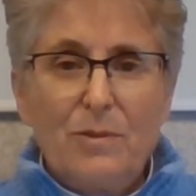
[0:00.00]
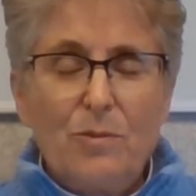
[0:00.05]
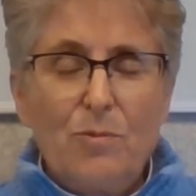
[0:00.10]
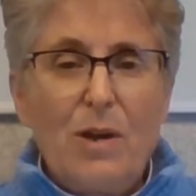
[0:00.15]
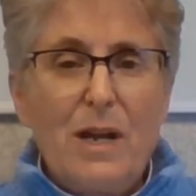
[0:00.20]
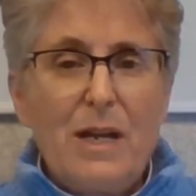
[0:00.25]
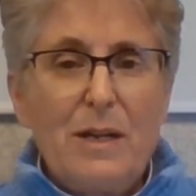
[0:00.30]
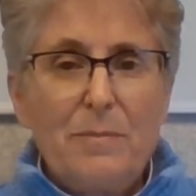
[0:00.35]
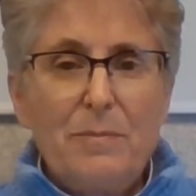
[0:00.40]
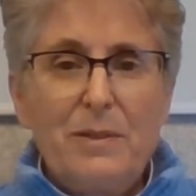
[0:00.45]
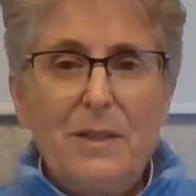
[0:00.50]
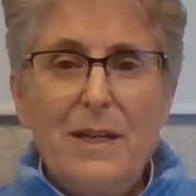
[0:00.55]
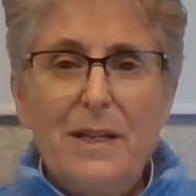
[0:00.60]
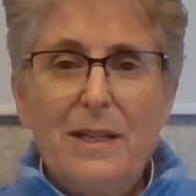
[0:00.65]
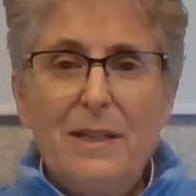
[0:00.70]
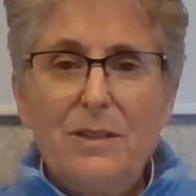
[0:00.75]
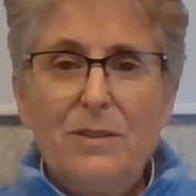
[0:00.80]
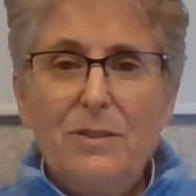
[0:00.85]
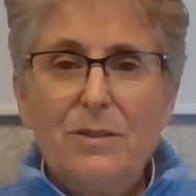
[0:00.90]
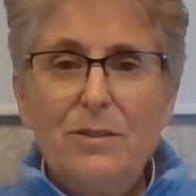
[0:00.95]
quiet
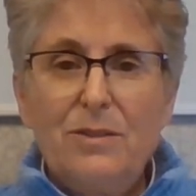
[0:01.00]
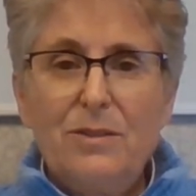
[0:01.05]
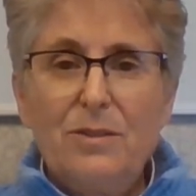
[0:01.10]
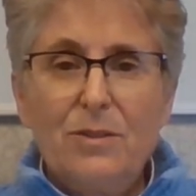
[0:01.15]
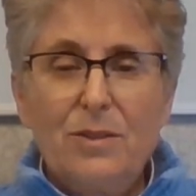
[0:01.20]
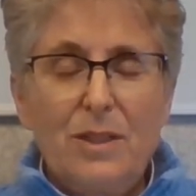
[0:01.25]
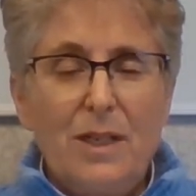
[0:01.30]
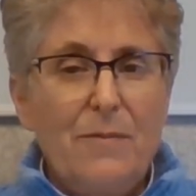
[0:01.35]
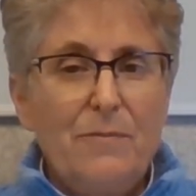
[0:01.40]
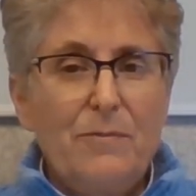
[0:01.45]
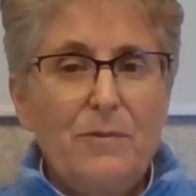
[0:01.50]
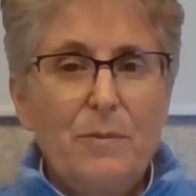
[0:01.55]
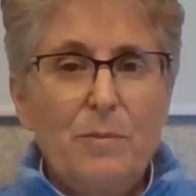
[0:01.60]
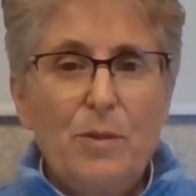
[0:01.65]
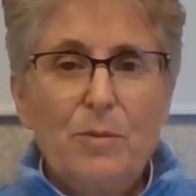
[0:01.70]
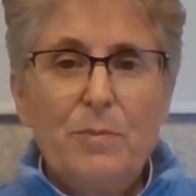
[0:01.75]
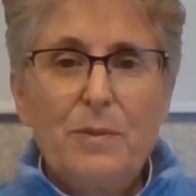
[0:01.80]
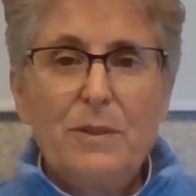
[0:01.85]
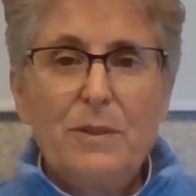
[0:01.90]
place, your comfortable